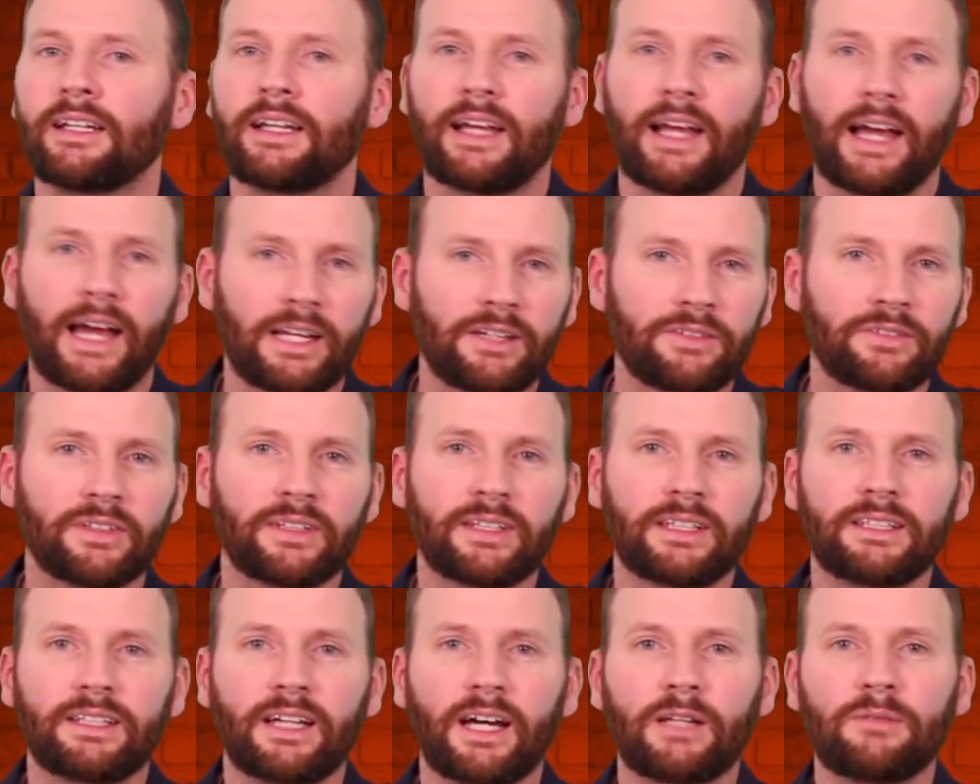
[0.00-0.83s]
Hadn't
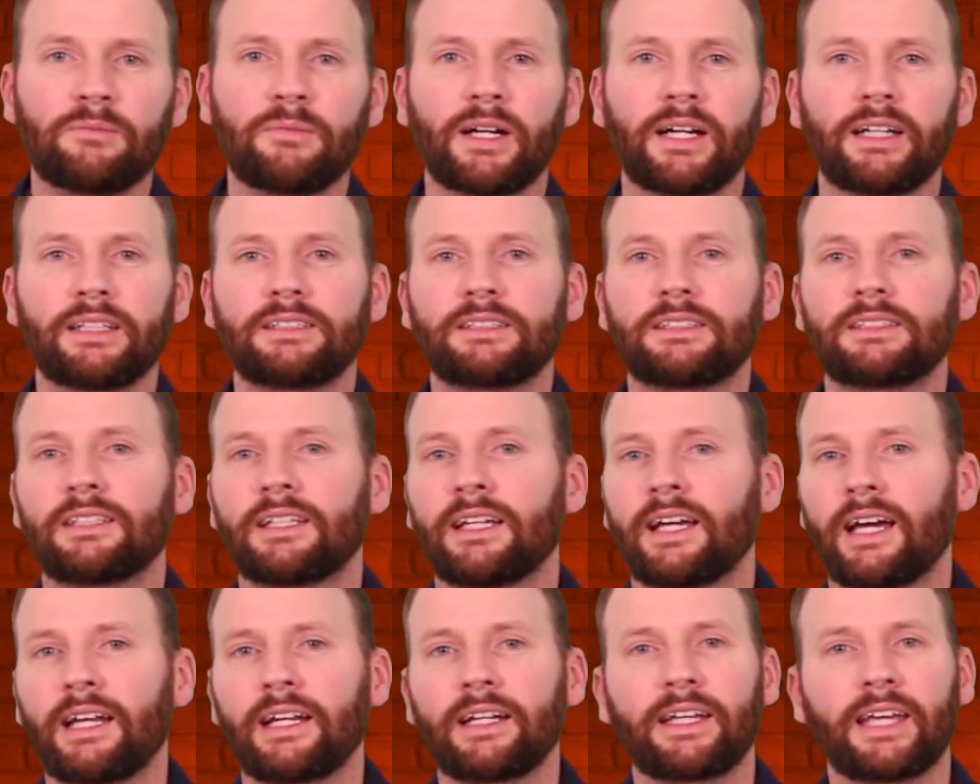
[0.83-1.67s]
really done much,
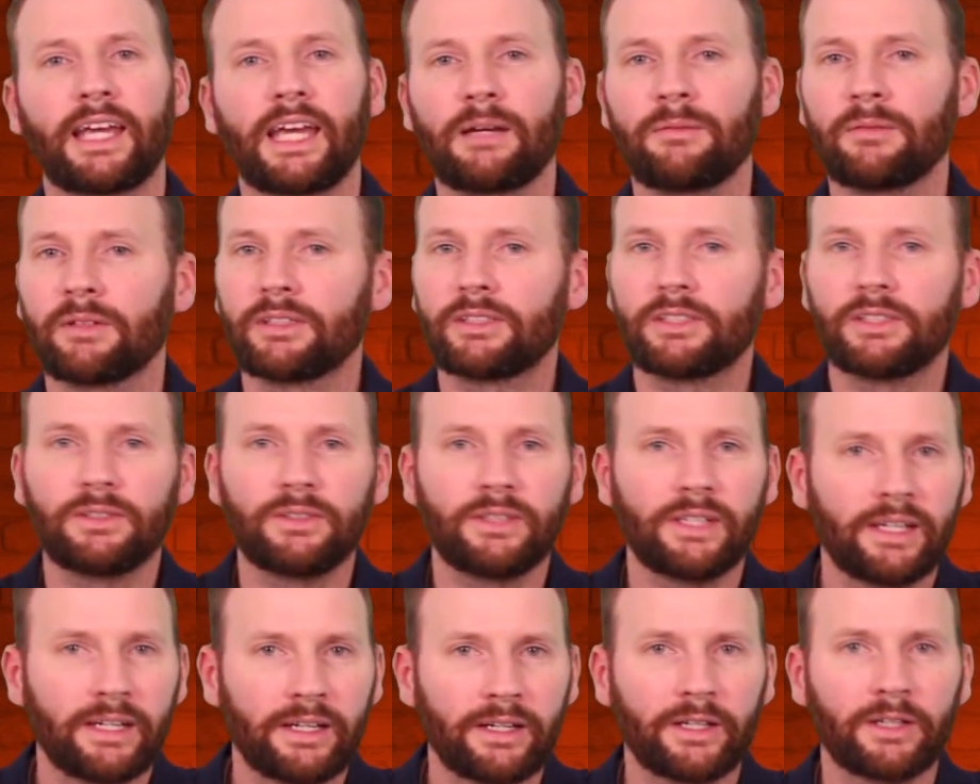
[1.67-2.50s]
had a game or
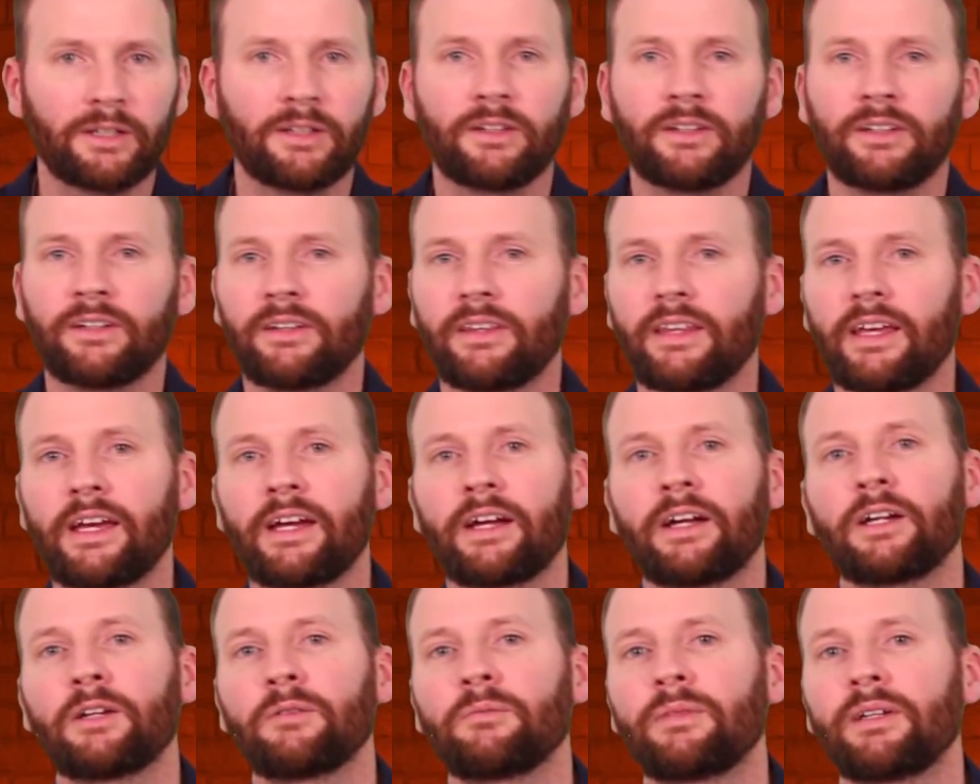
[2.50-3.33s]
two here or
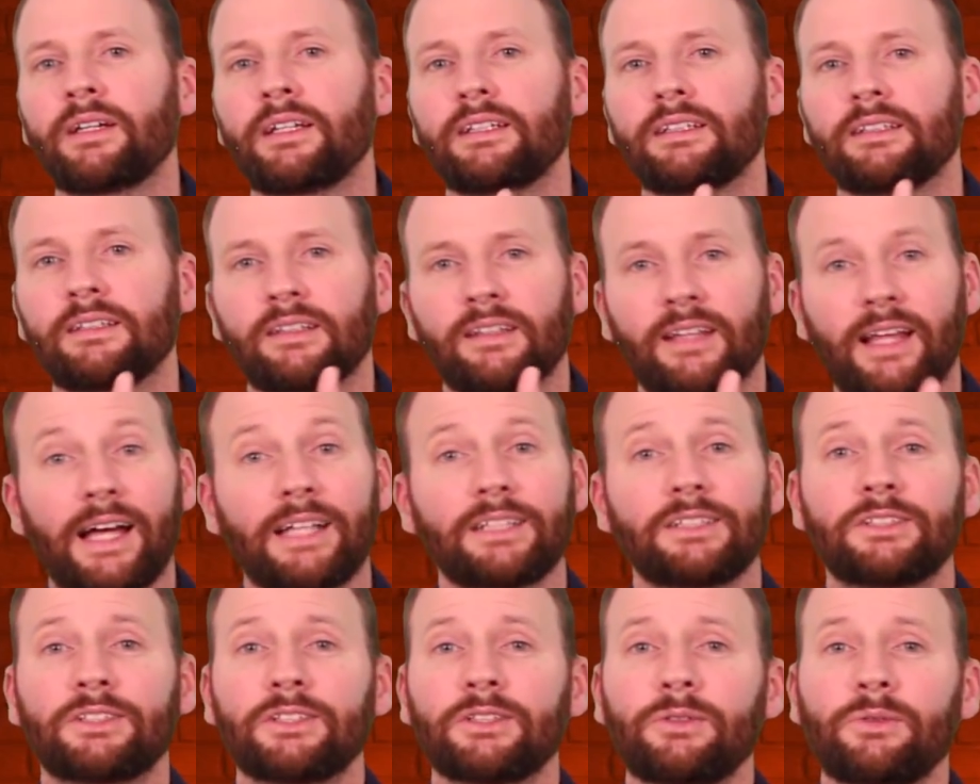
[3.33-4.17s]
there, but
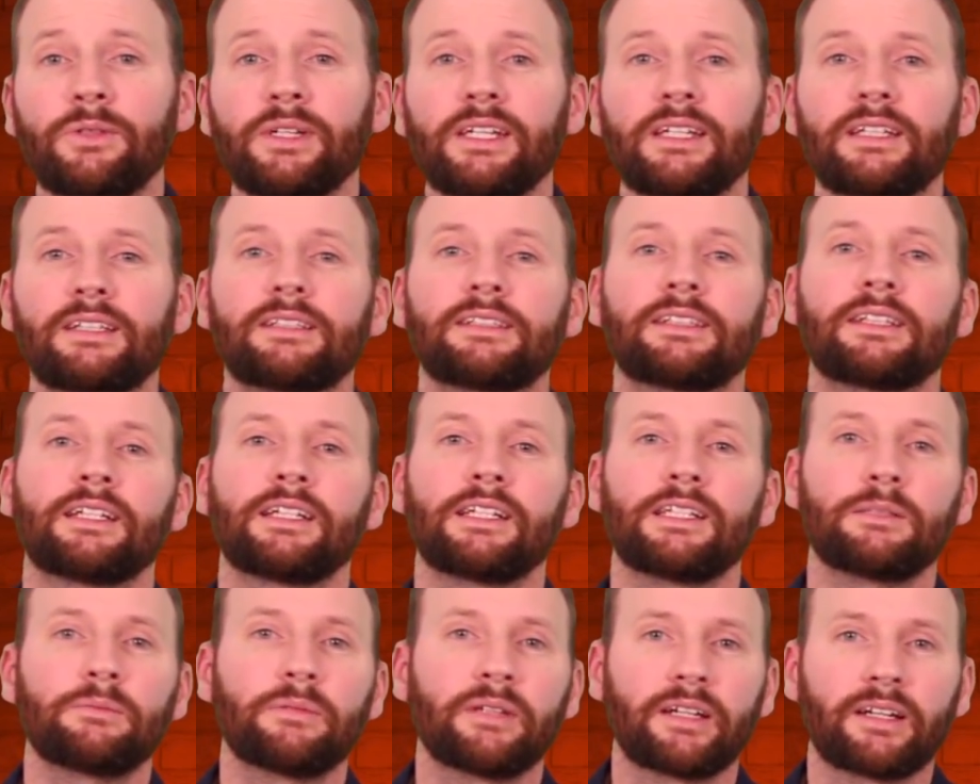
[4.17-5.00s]
last 2 weeks
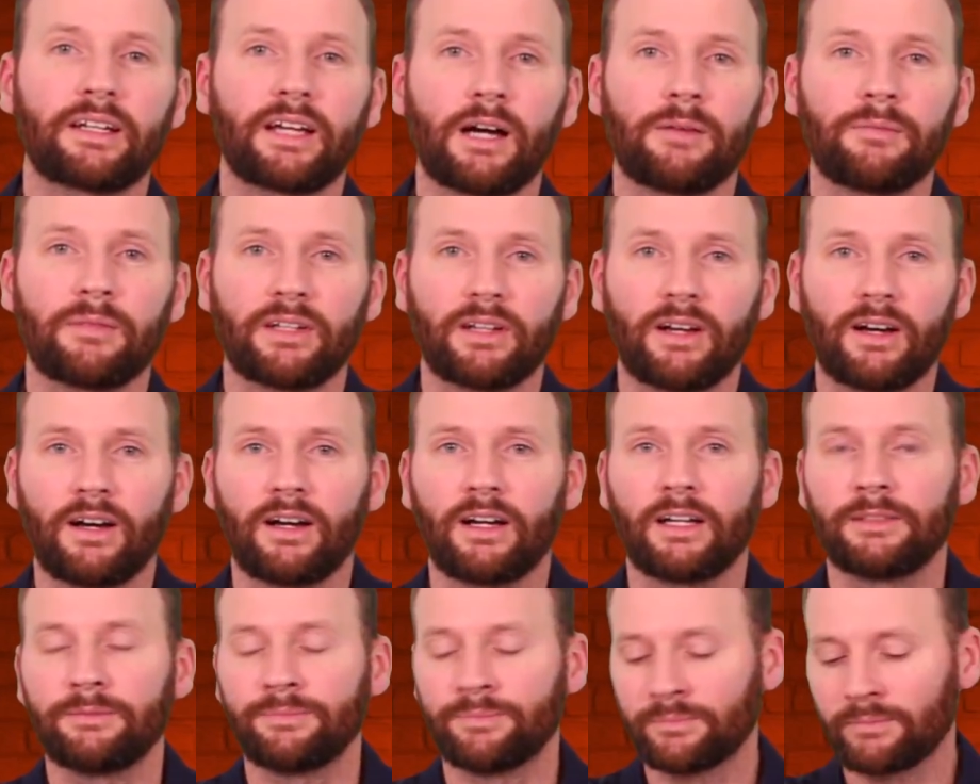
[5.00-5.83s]
he's been coming
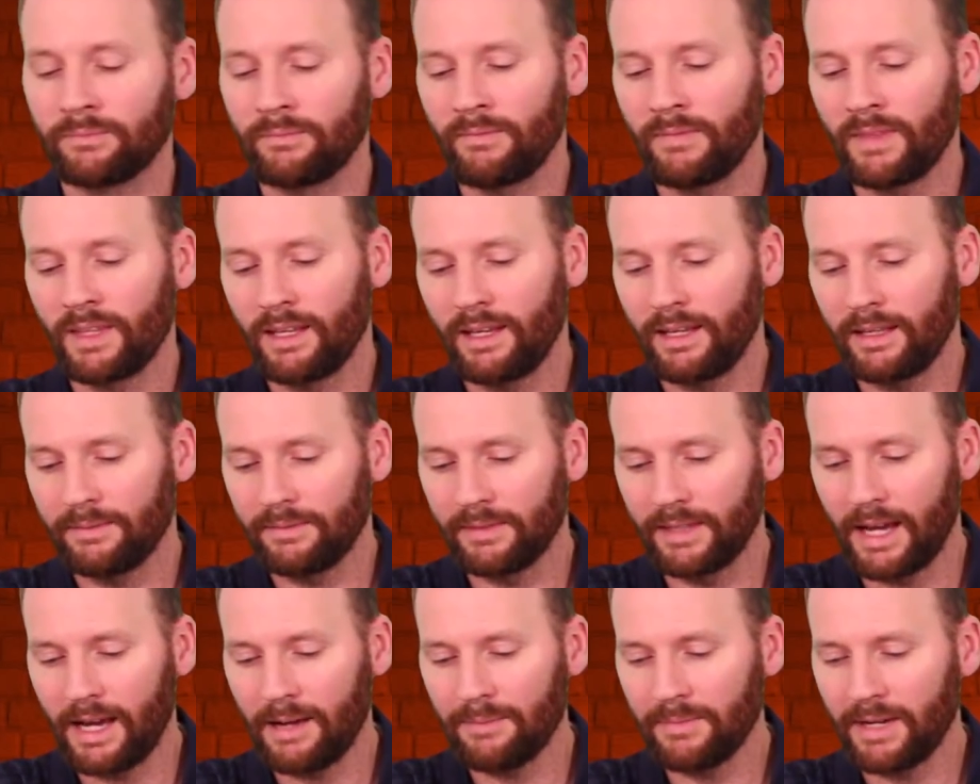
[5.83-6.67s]
on.
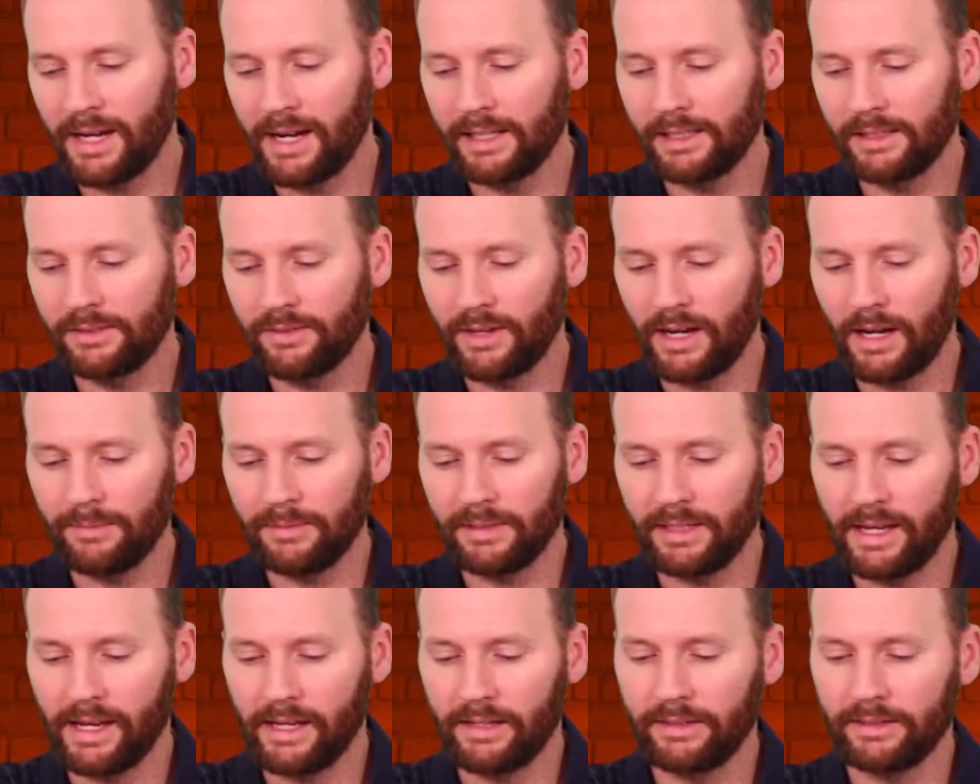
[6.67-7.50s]
Not minding
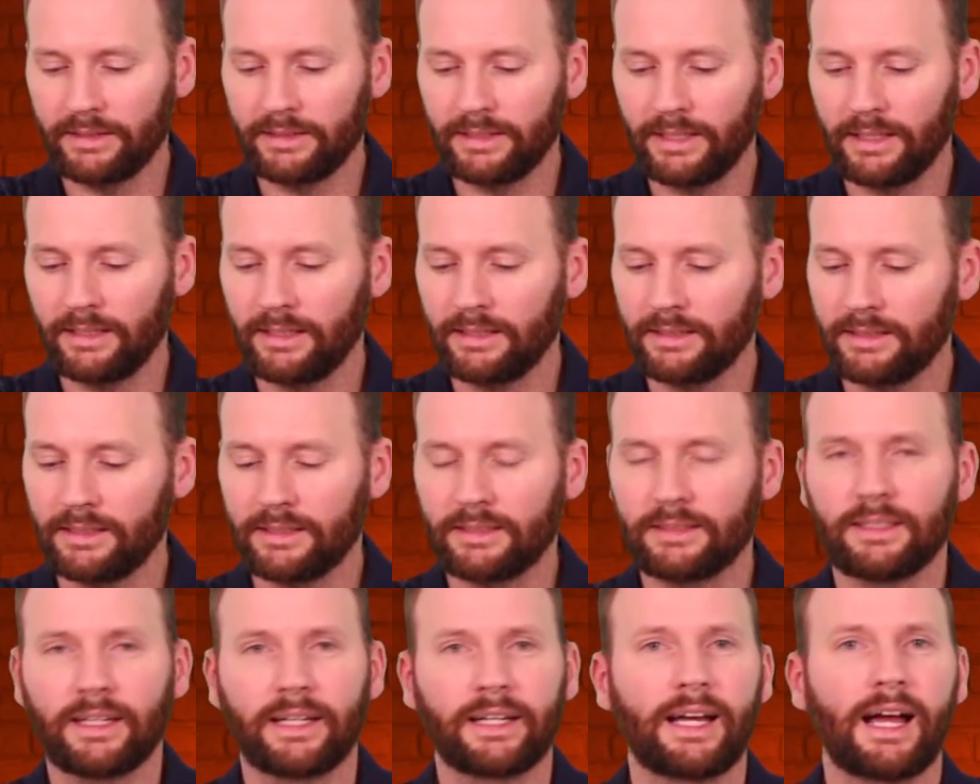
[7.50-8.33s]
Robbie Anderson, it's
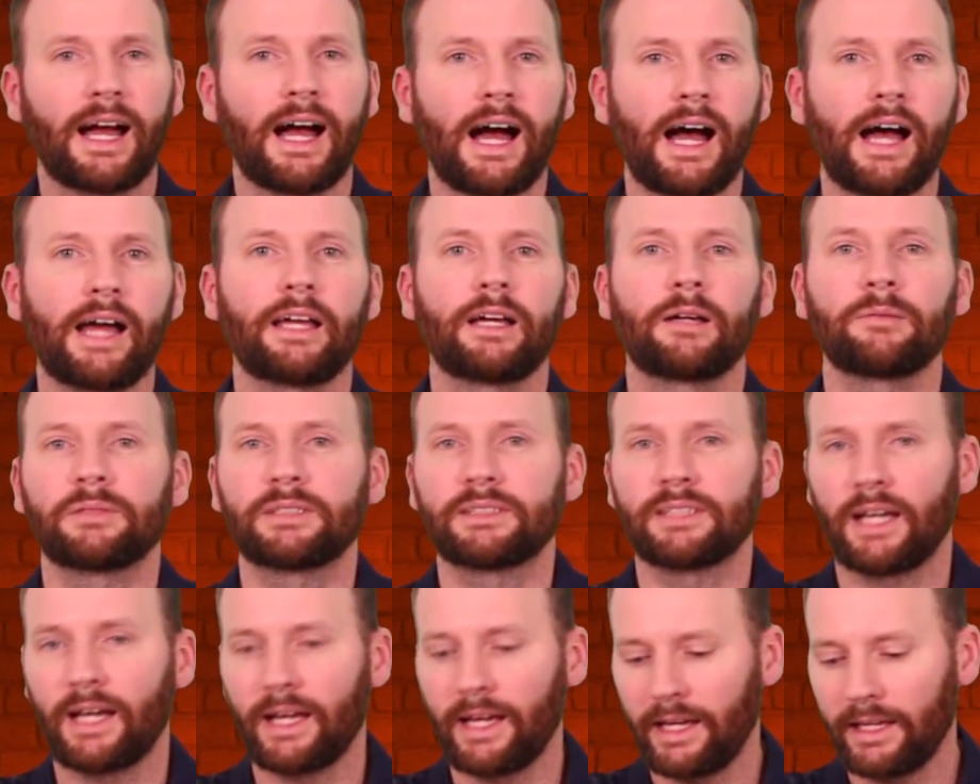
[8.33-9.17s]
just like a high
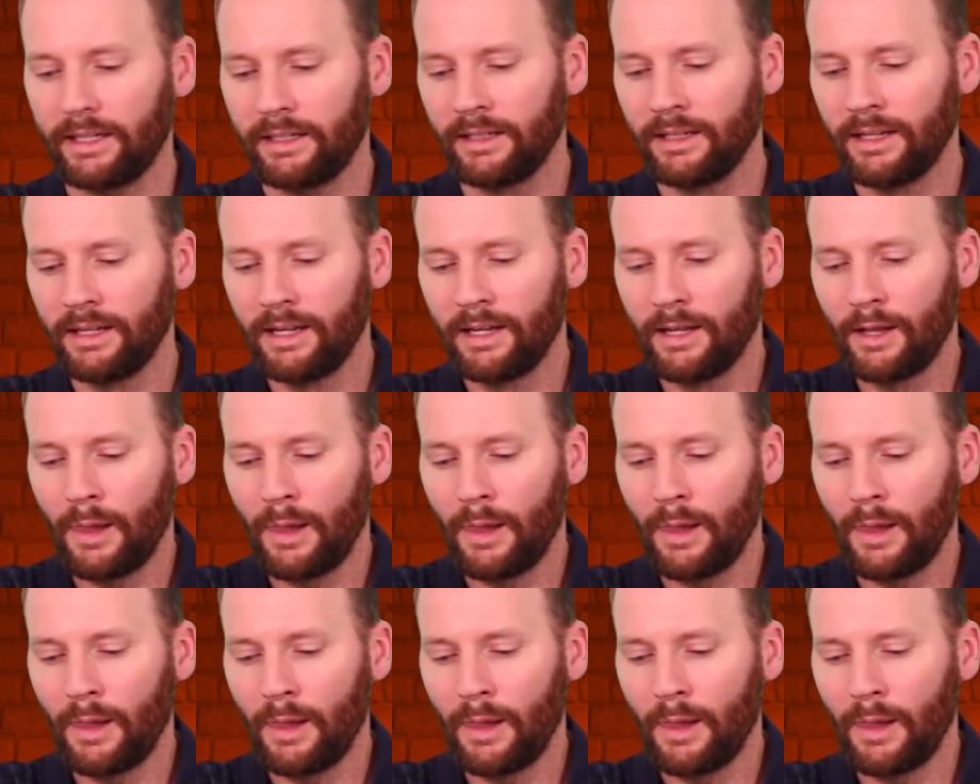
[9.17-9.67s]
upside